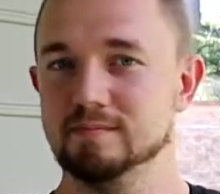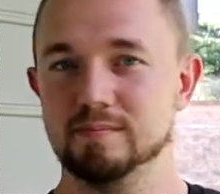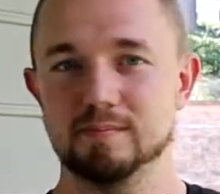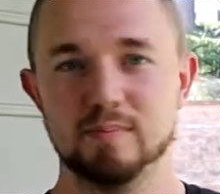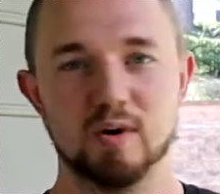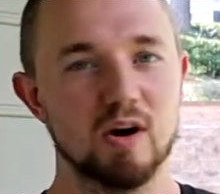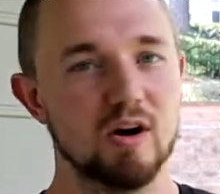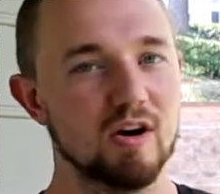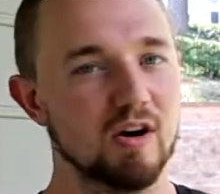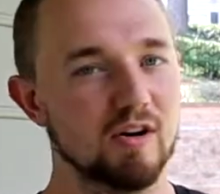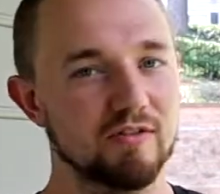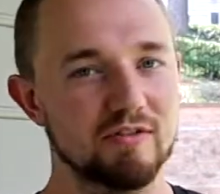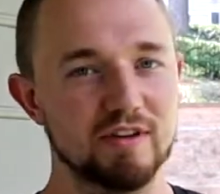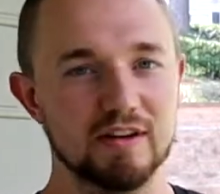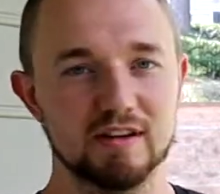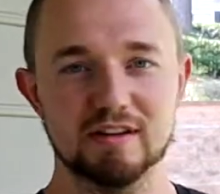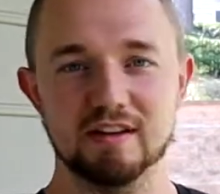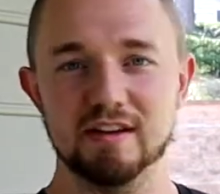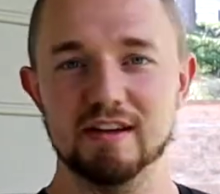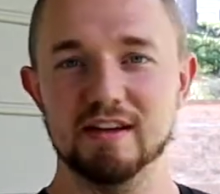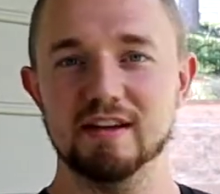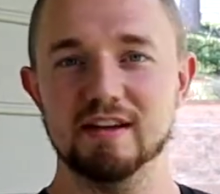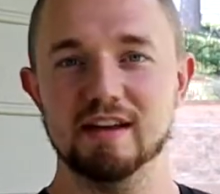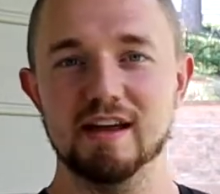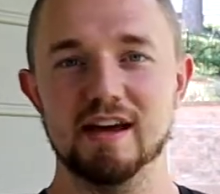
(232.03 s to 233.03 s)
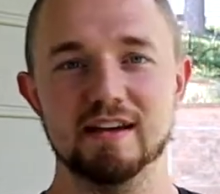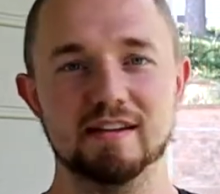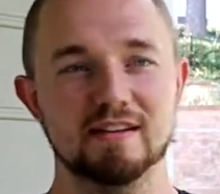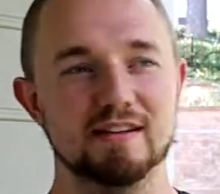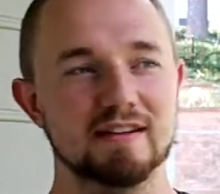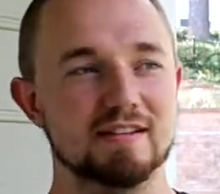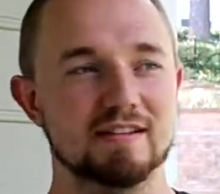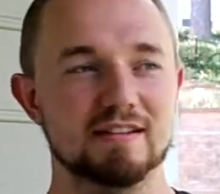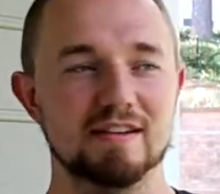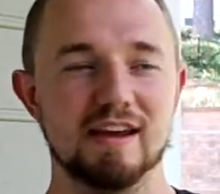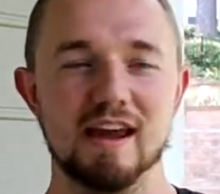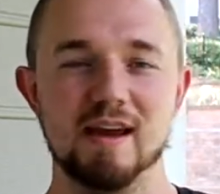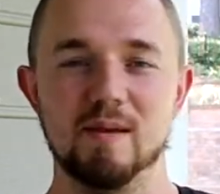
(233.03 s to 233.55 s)
perfectly like the
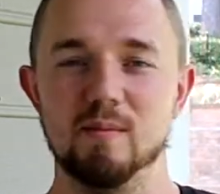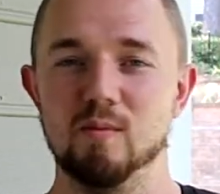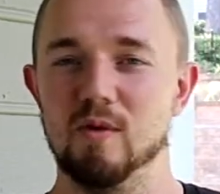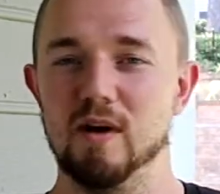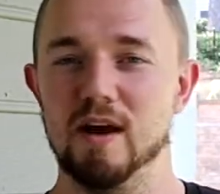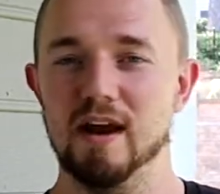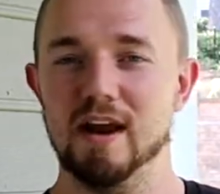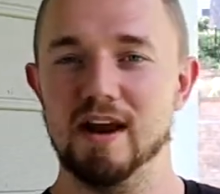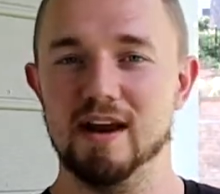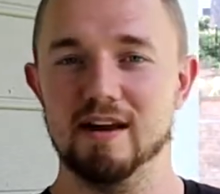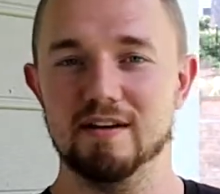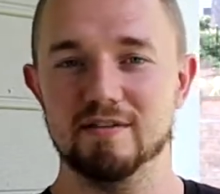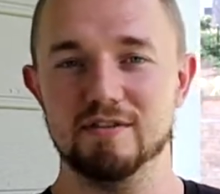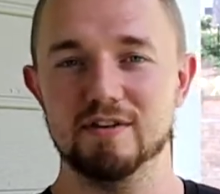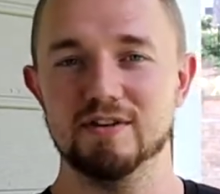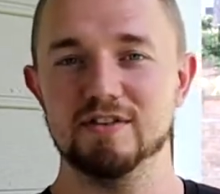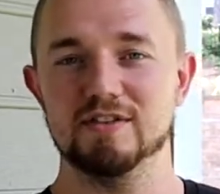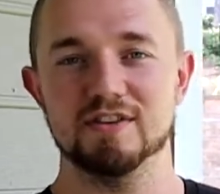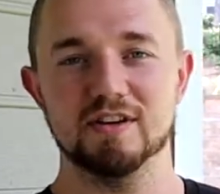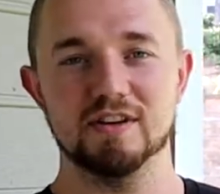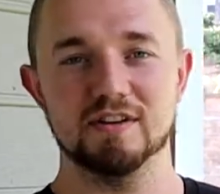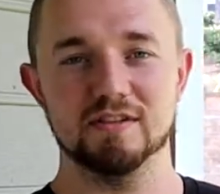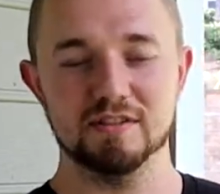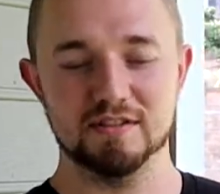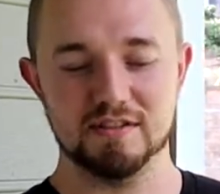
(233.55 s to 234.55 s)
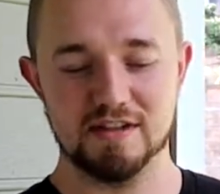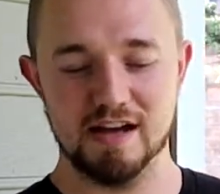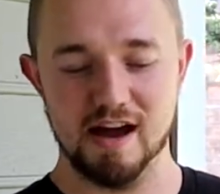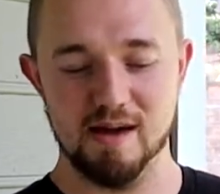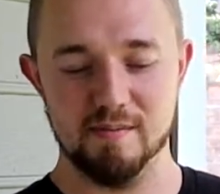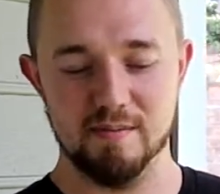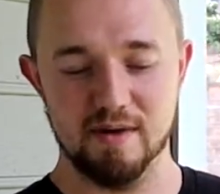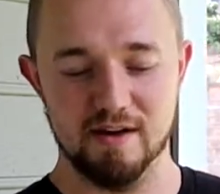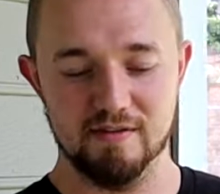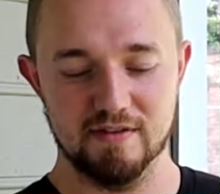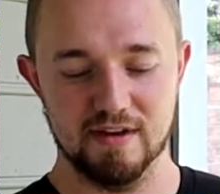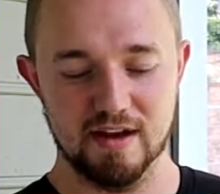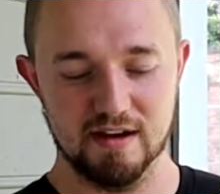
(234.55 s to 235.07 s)
same way every single
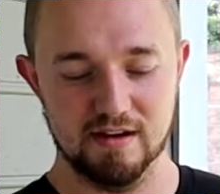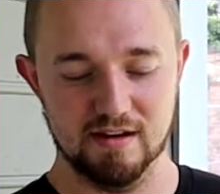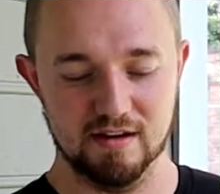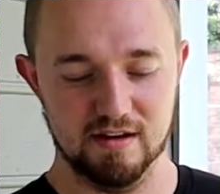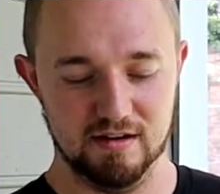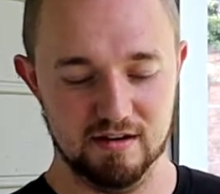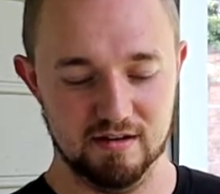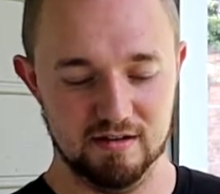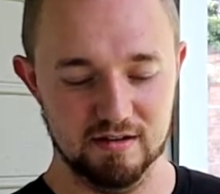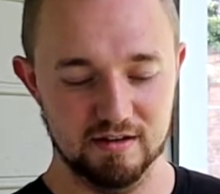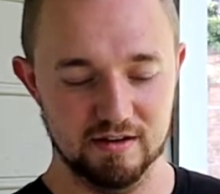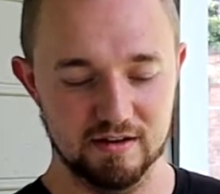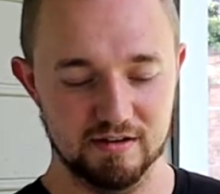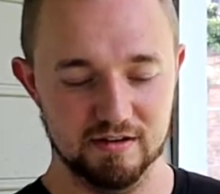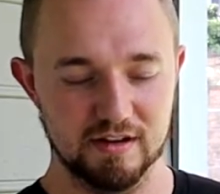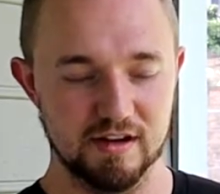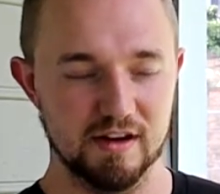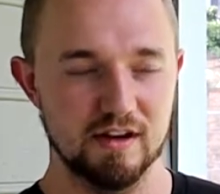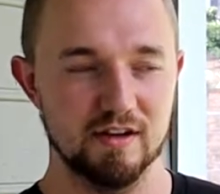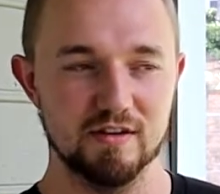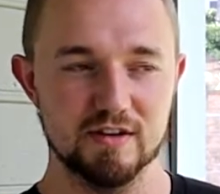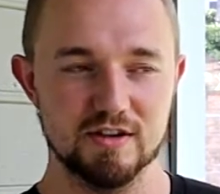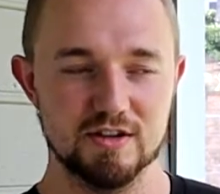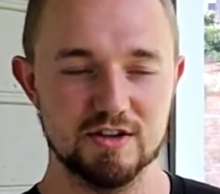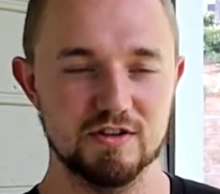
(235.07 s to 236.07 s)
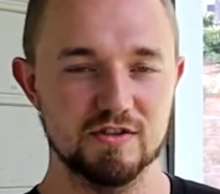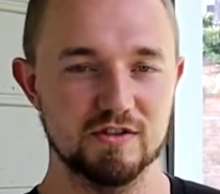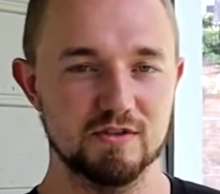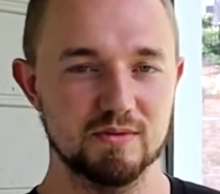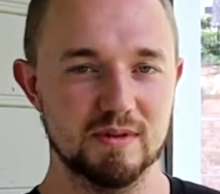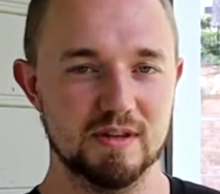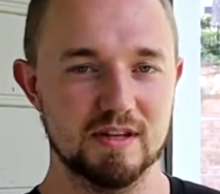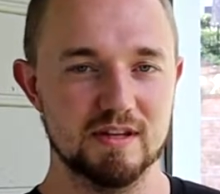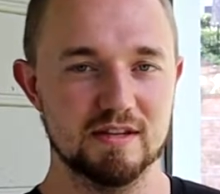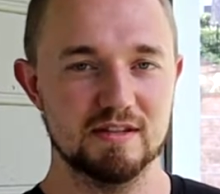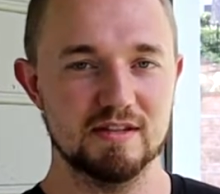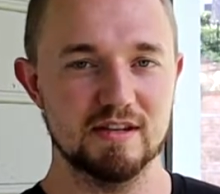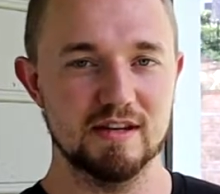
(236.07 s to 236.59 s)
time. I've had literally no issues
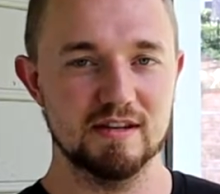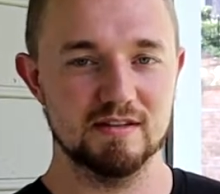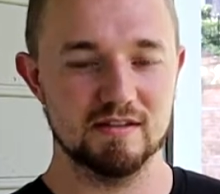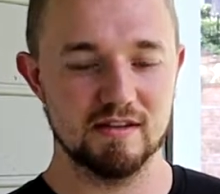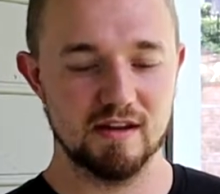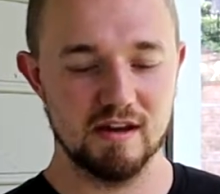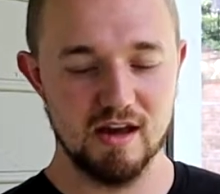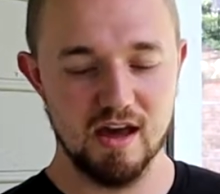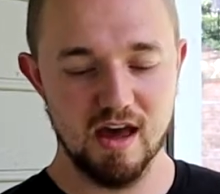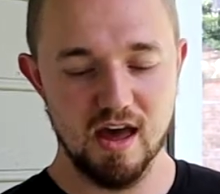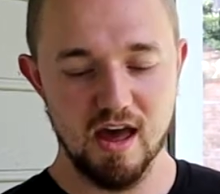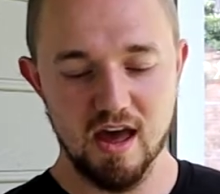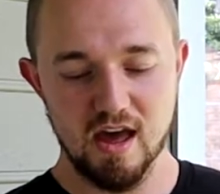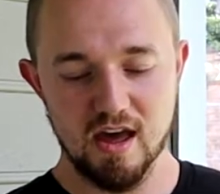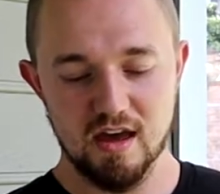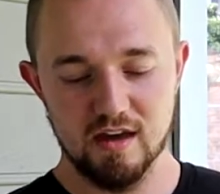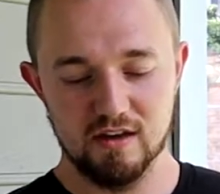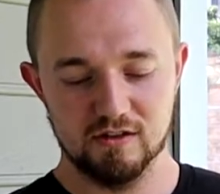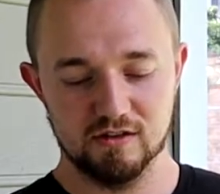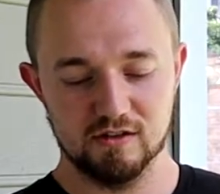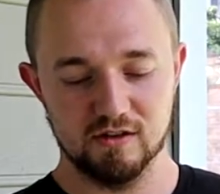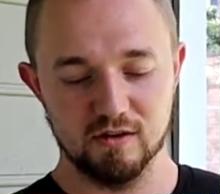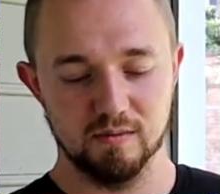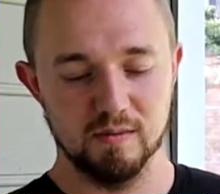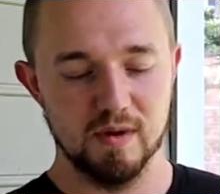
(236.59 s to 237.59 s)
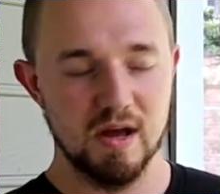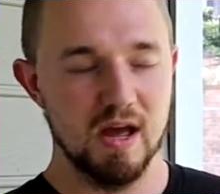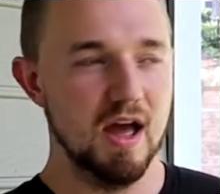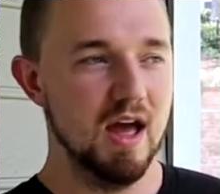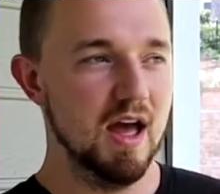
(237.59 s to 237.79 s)
with this disc. So